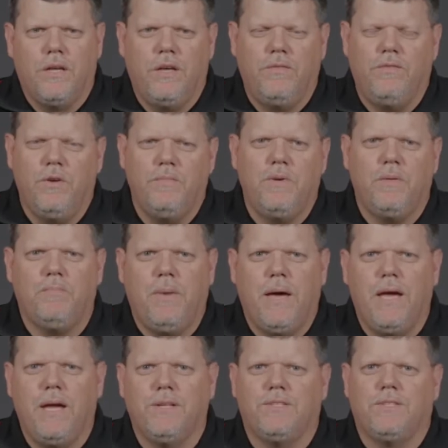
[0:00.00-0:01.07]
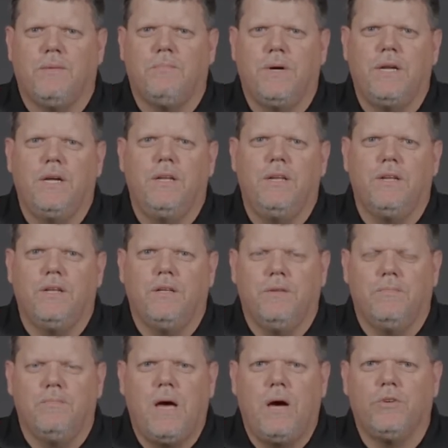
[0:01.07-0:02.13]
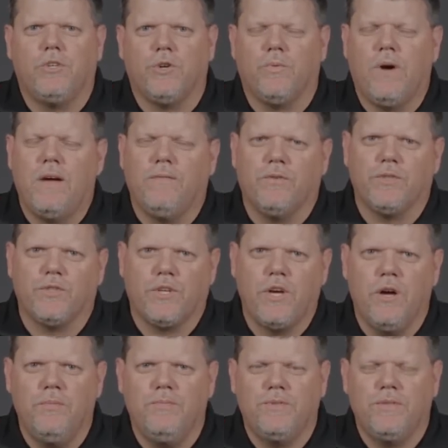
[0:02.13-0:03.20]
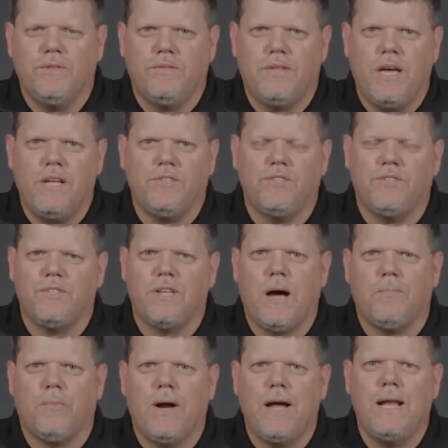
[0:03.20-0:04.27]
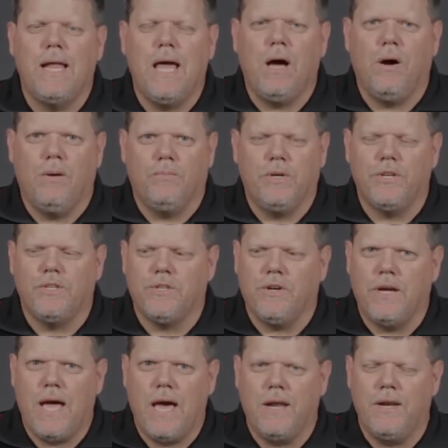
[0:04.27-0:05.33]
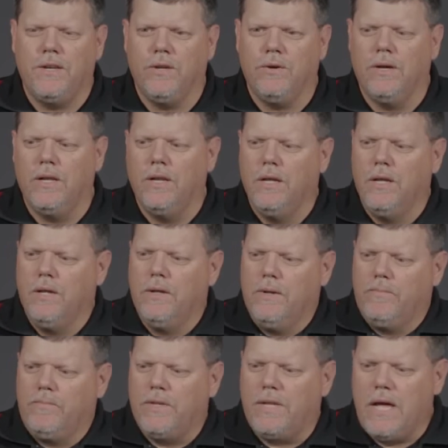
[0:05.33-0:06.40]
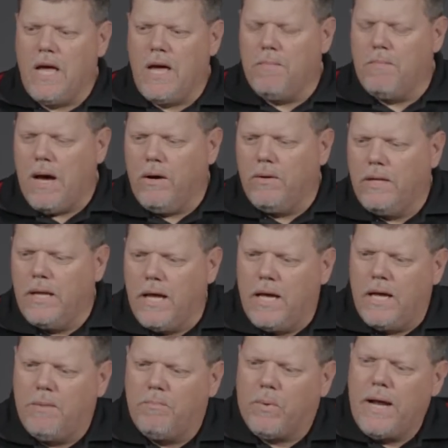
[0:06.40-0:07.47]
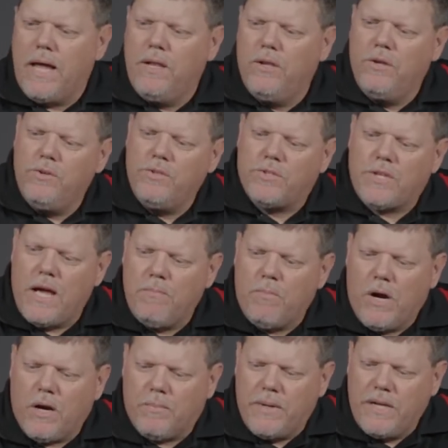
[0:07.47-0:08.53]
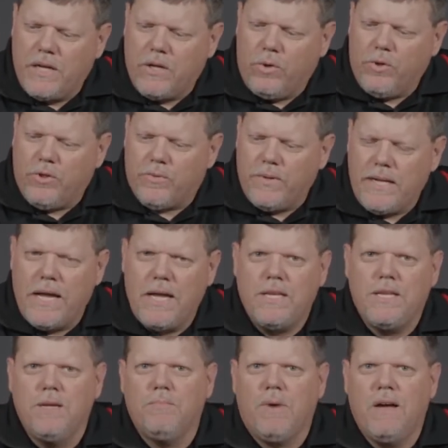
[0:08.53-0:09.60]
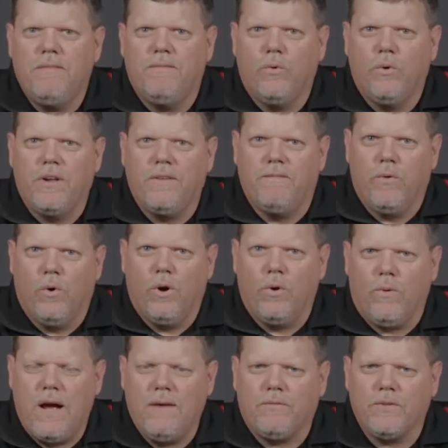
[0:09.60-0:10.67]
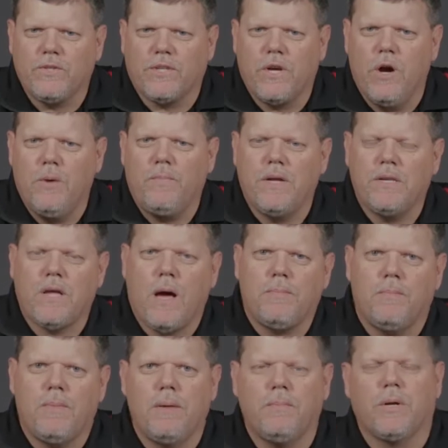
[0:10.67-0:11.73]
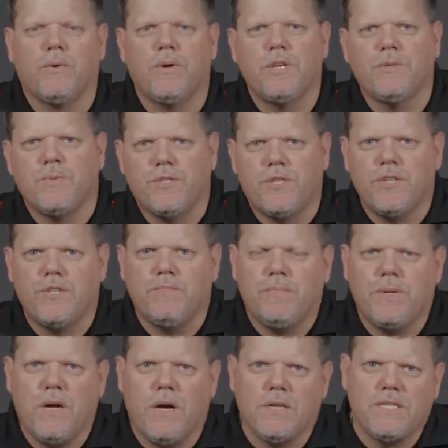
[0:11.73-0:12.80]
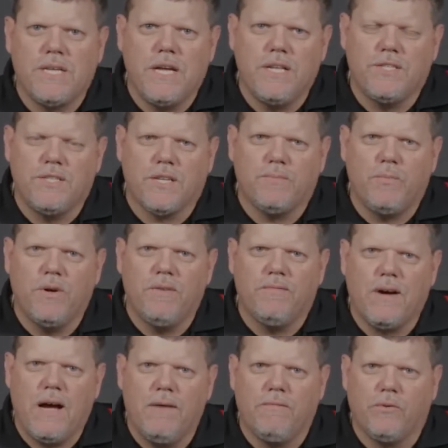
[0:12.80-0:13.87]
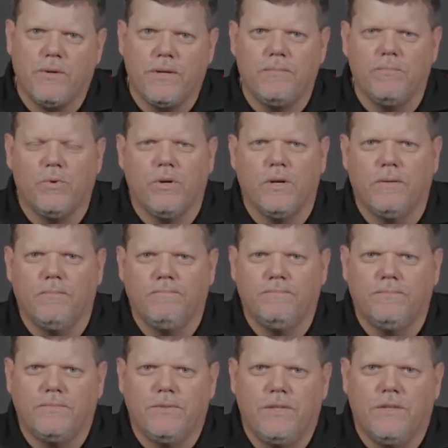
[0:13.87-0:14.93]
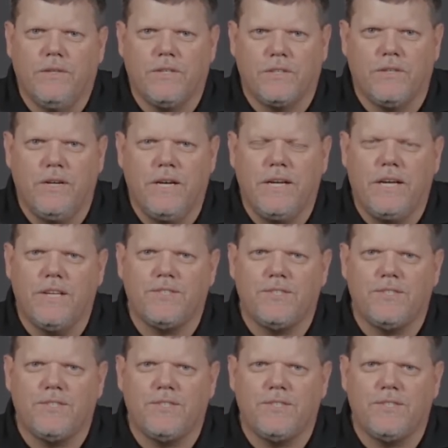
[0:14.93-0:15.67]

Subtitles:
If you've been paying somebody to mount your rifle scopes, that should stop right now. I'm going to show you how to do it. Today I'm mounting a brand new Sightmark Pinnacle 3-18 by 44 rifle scope on top of my McCree's Precision BR10 6.5 Creedmoor. Let's go ahead and get